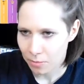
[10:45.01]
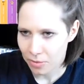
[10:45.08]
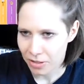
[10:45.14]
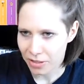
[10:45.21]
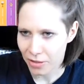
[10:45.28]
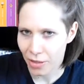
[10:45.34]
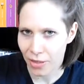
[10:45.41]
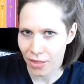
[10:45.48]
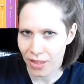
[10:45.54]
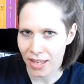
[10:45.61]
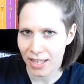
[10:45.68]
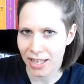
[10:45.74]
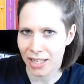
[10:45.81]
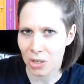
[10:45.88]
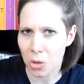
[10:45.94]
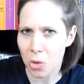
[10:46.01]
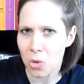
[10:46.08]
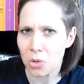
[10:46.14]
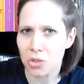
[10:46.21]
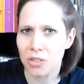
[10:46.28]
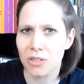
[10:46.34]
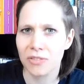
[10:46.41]
Plus I think it
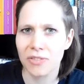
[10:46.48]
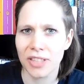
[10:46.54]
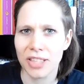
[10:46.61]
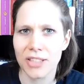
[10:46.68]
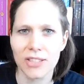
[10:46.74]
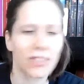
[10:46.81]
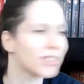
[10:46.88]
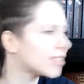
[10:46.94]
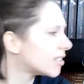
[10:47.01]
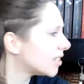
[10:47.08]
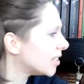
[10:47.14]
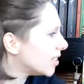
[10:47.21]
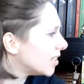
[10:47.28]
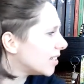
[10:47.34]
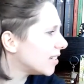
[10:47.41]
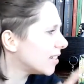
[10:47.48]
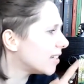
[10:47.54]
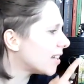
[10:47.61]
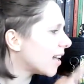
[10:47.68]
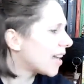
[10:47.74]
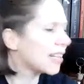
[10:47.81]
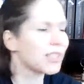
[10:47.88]
also features
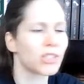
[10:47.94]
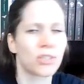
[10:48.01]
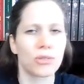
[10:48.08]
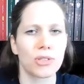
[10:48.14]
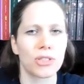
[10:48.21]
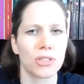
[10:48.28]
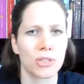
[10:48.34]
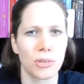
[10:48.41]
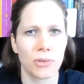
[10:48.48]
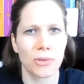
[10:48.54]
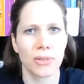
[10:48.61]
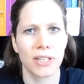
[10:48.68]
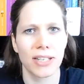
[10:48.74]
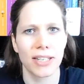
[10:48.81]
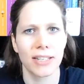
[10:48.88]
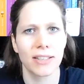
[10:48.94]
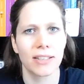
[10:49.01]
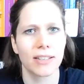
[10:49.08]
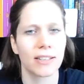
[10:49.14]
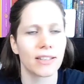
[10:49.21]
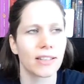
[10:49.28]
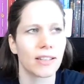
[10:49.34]
the extra story
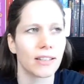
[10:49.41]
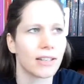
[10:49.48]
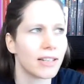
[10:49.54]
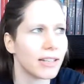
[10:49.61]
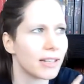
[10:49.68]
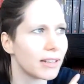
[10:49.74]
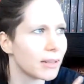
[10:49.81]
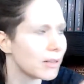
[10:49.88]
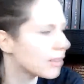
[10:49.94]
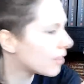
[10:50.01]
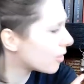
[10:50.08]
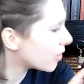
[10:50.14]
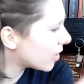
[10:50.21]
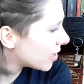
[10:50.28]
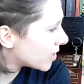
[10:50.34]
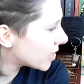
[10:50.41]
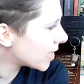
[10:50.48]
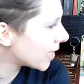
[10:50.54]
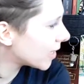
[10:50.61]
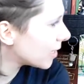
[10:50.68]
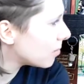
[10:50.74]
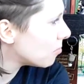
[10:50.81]
in the
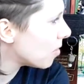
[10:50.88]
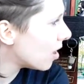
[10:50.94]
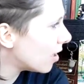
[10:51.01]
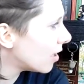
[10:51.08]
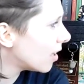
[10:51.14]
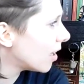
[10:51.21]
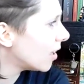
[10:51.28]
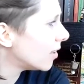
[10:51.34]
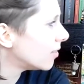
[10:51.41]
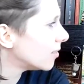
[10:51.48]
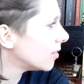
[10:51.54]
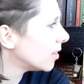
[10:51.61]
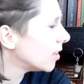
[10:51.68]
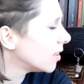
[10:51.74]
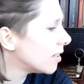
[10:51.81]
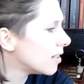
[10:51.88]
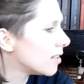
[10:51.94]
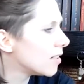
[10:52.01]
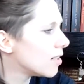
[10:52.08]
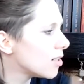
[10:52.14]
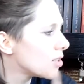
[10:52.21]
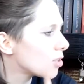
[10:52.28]
second manga,
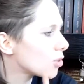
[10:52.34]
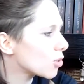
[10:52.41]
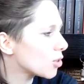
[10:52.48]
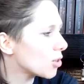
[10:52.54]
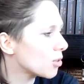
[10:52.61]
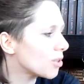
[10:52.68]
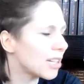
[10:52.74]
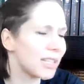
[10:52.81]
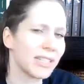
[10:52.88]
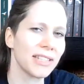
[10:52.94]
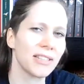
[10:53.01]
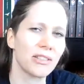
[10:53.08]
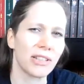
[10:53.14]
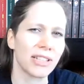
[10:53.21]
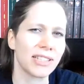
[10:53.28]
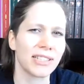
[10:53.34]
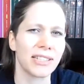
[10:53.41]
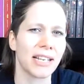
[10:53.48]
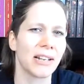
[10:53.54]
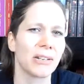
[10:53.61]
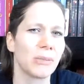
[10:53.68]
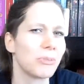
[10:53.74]
so that's interesting
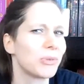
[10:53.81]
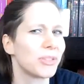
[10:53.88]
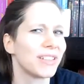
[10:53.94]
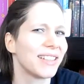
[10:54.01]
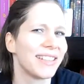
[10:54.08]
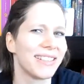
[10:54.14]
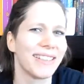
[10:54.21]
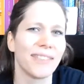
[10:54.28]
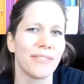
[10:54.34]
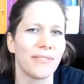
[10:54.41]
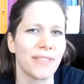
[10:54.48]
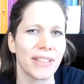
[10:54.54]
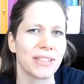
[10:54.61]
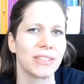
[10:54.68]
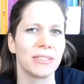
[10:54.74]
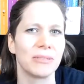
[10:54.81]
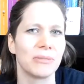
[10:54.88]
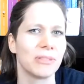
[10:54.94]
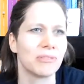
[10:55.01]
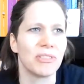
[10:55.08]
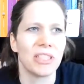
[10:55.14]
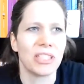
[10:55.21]
how they put it in the film,
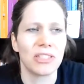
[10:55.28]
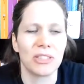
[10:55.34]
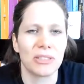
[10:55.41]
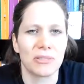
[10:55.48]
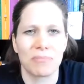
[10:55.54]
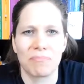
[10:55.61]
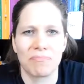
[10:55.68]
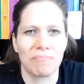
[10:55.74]
if they just